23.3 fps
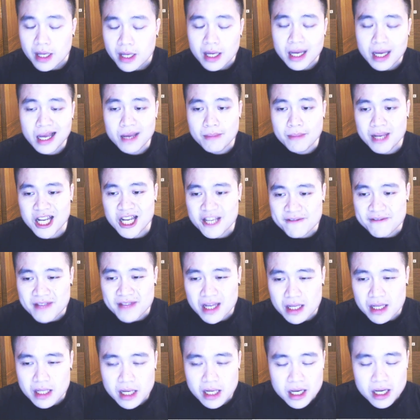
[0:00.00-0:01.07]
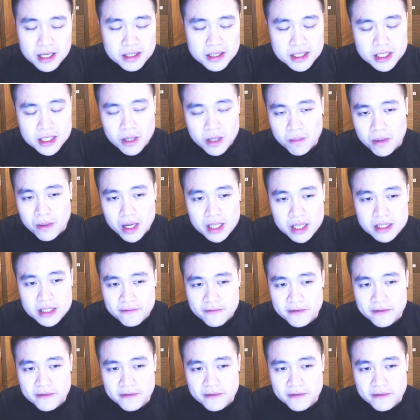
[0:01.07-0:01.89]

I believe that a stock price of